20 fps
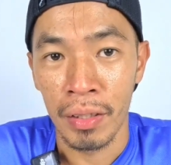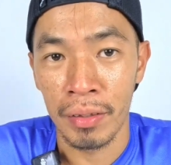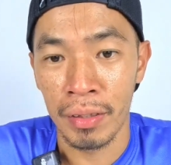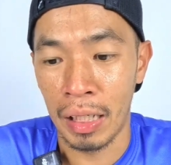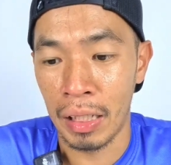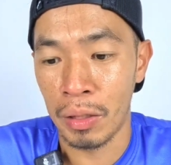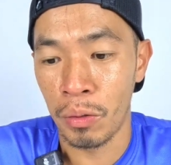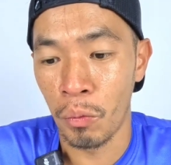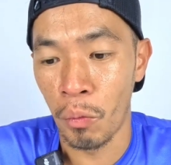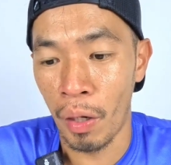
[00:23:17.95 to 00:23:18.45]

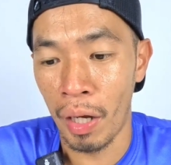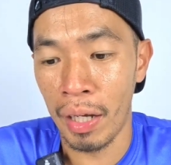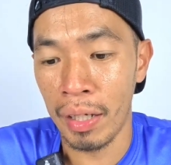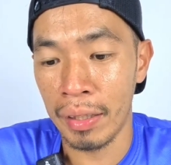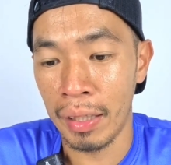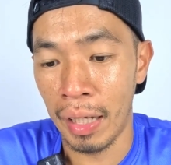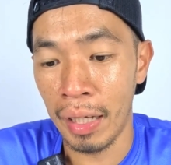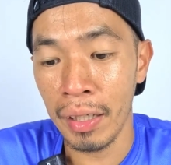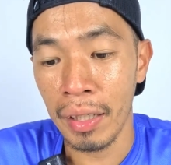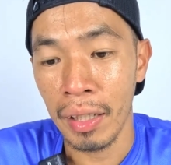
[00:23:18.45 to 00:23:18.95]
That's where
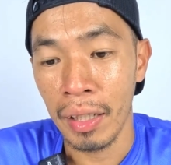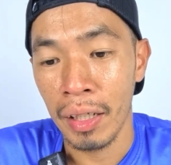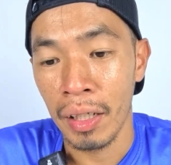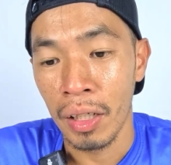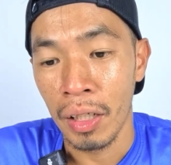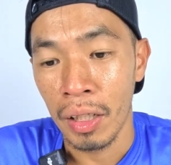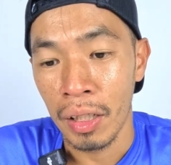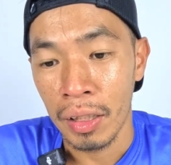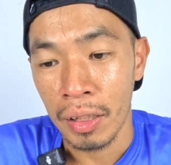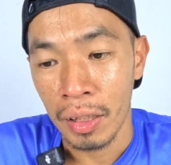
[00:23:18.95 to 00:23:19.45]
they
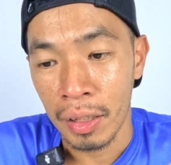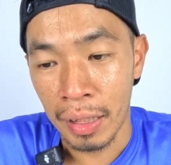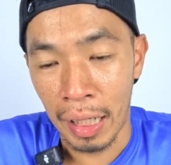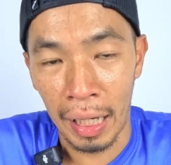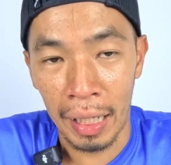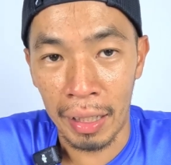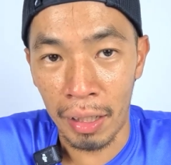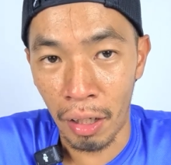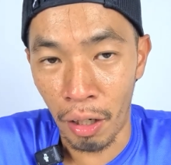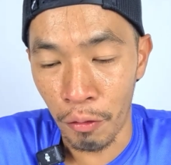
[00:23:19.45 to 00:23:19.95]

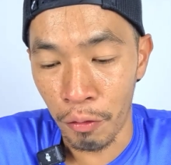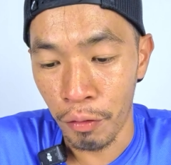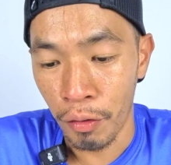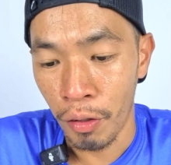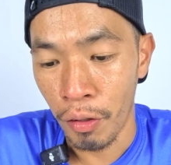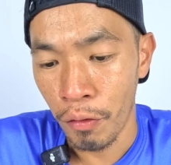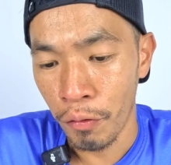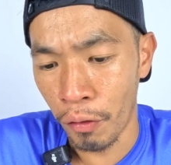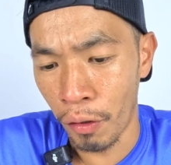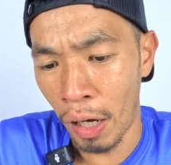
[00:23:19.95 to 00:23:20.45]
cut it off.
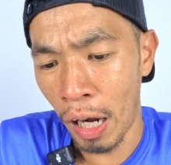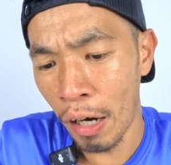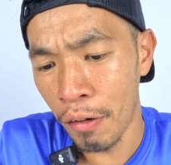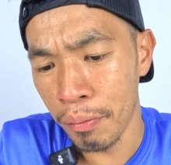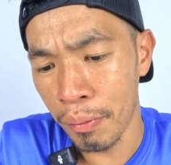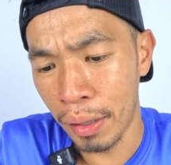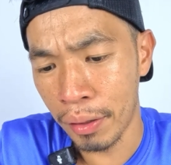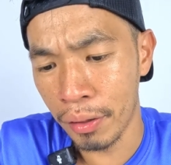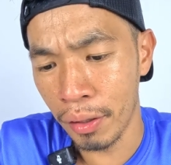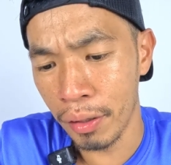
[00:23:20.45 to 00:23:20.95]
For half
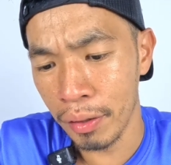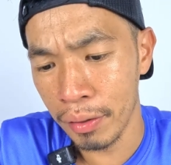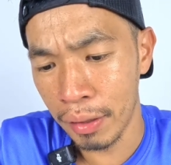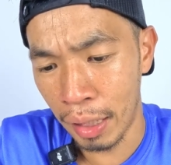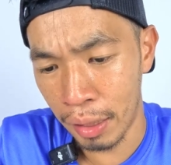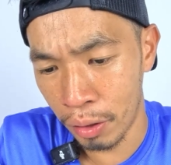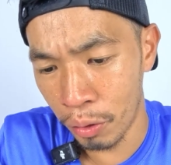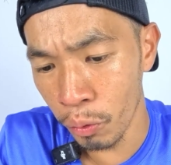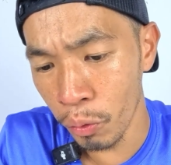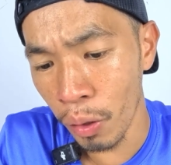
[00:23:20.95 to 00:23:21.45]
marathon,
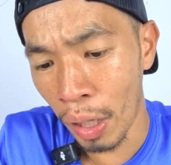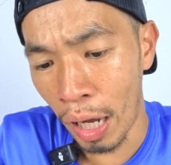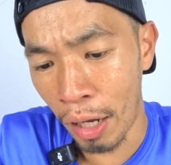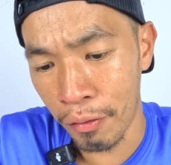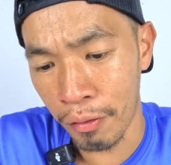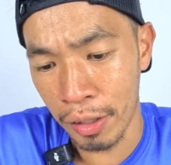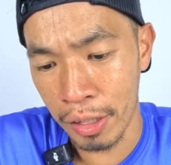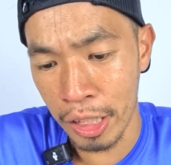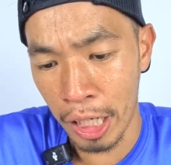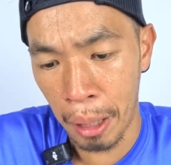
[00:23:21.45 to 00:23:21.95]
they do
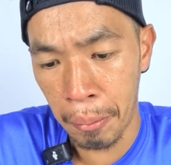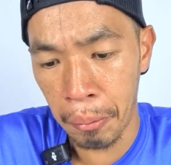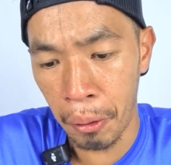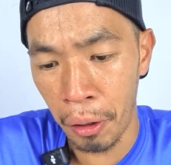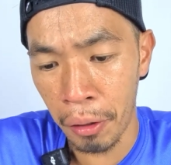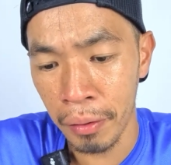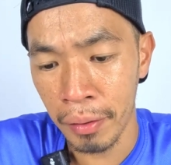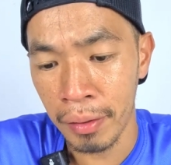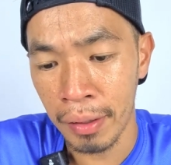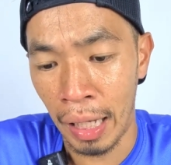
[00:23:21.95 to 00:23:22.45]
have a
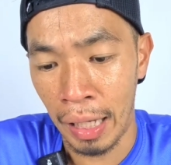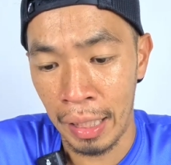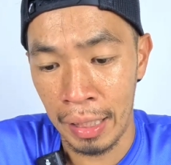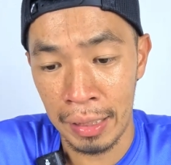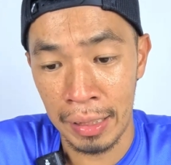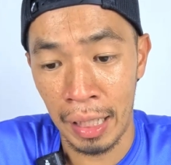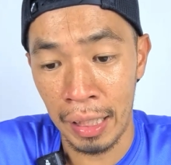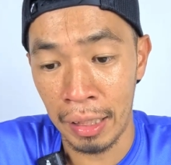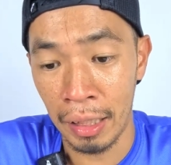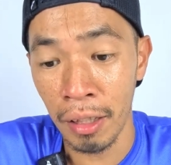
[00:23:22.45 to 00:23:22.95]
checkpoint that
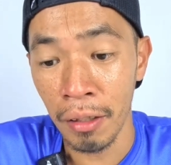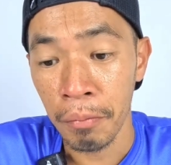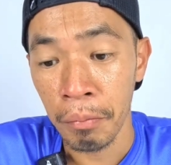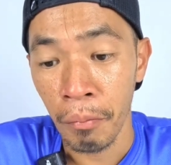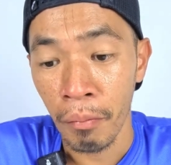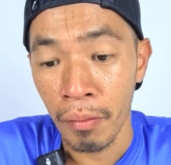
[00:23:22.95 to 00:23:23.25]
is at the